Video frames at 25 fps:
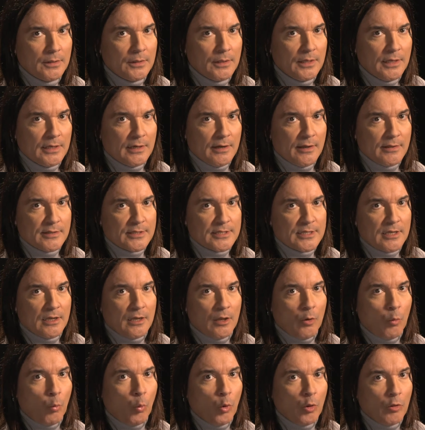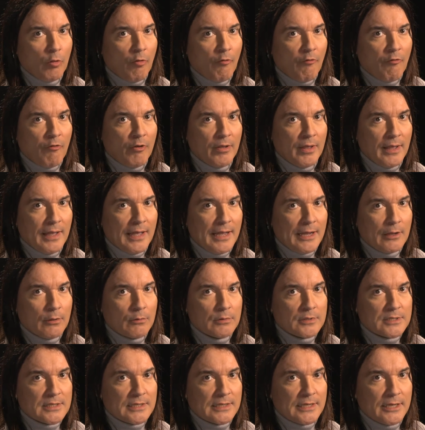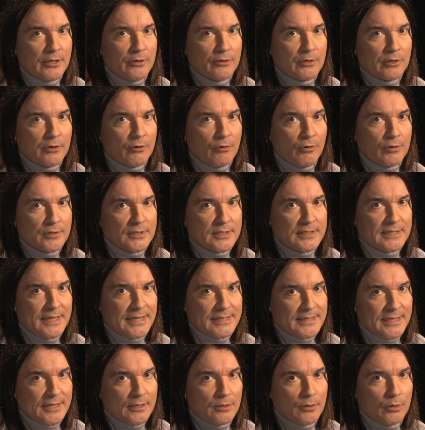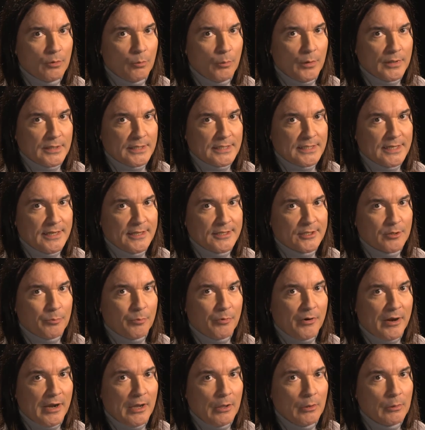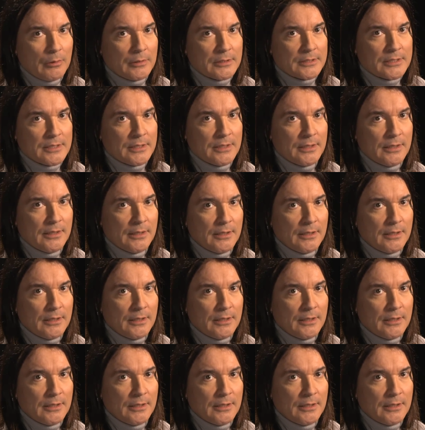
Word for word: In answer, a wolf howls alone across a desert where the dust prowls.